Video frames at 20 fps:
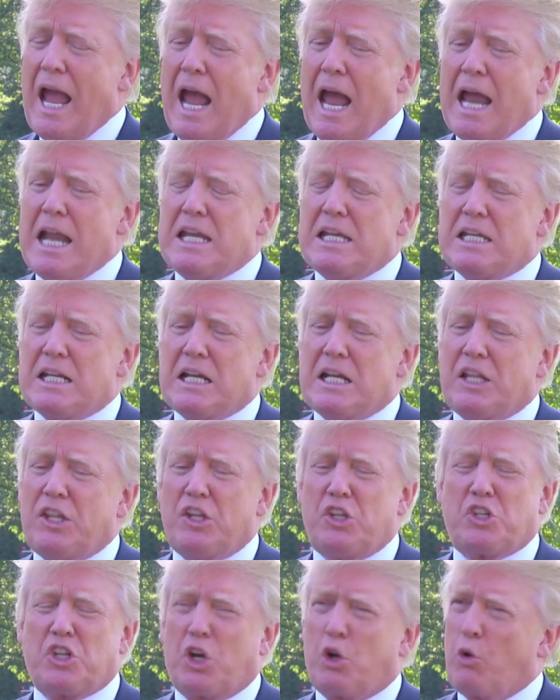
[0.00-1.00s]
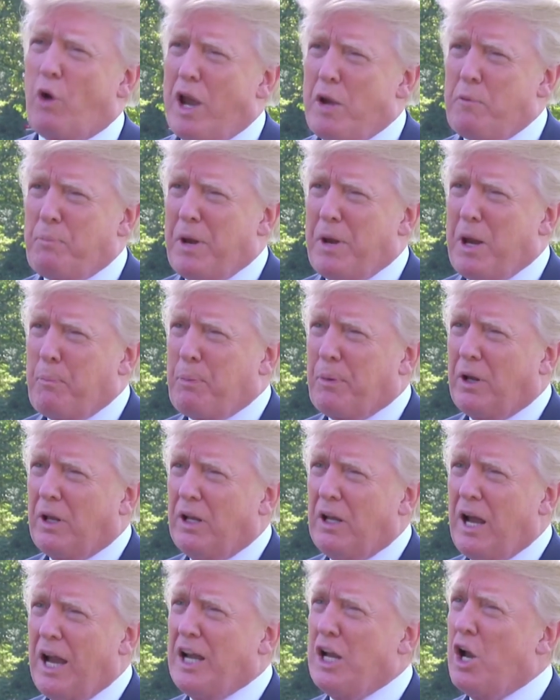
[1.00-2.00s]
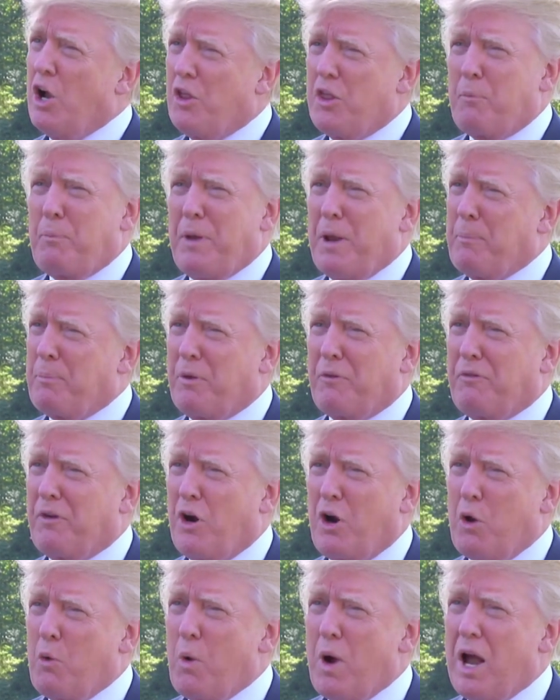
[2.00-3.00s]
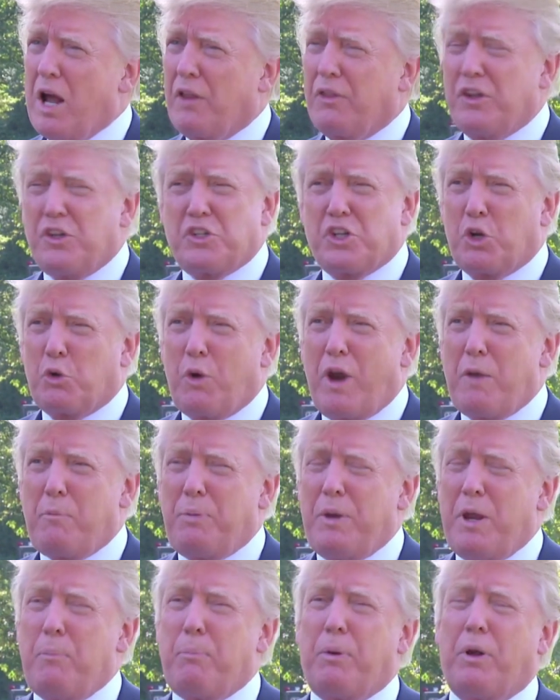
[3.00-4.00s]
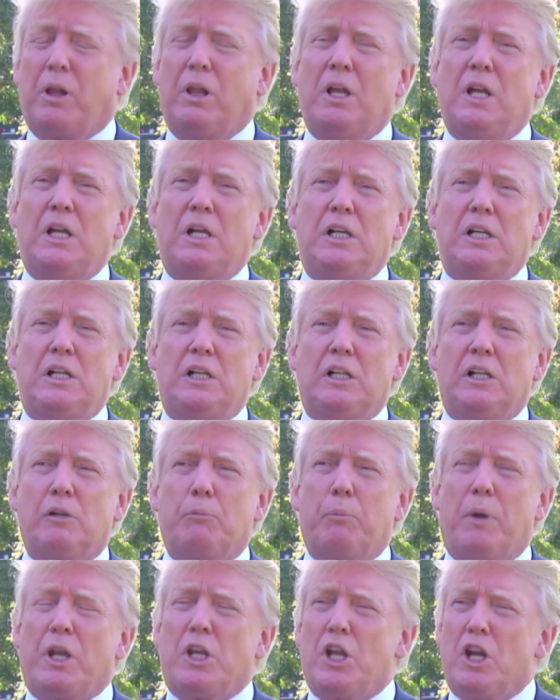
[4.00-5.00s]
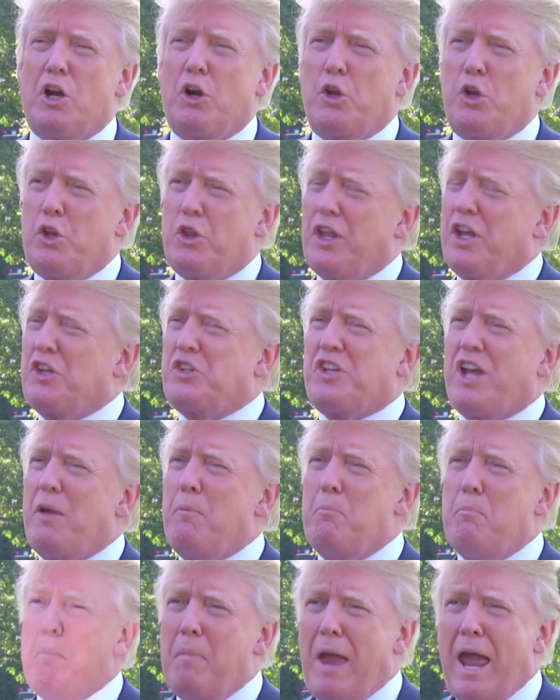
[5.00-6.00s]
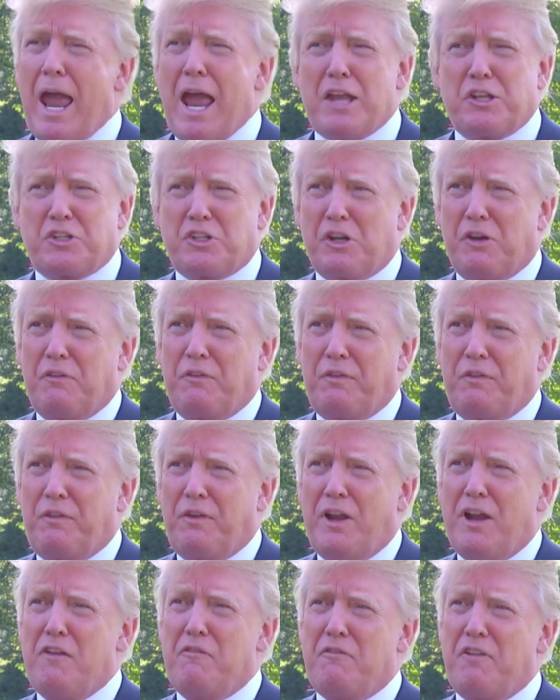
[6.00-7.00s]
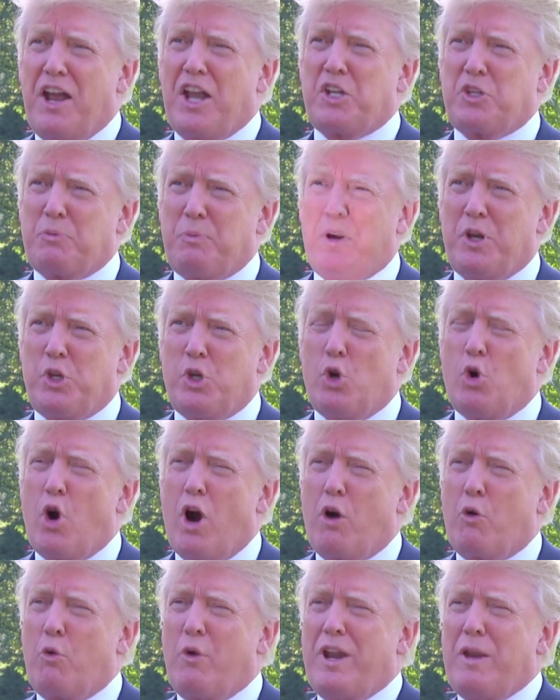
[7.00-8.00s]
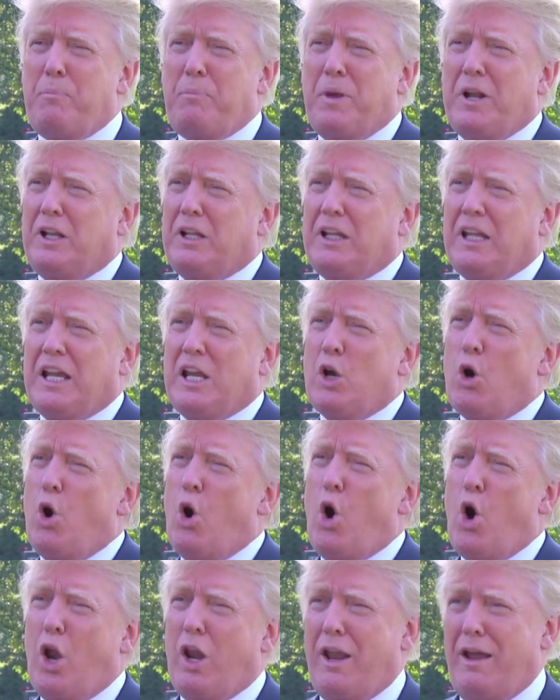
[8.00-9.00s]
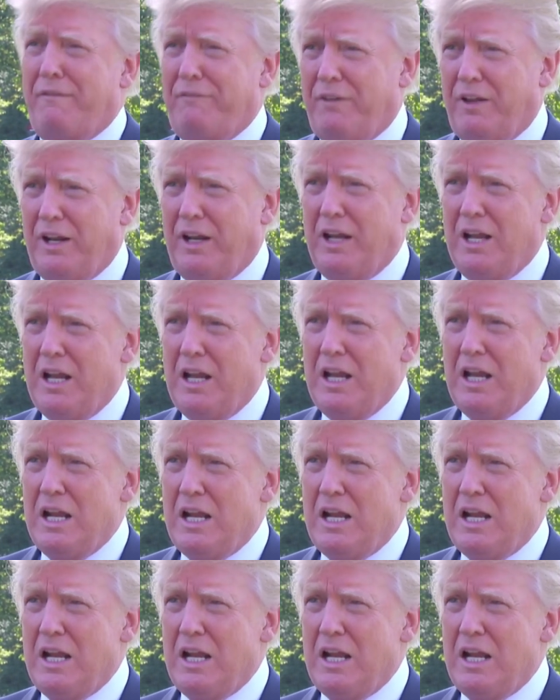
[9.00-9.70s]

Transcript: and these are great people. I know the people very well. These are great people. But you know, there's a massive investment. You are rebuilding all of it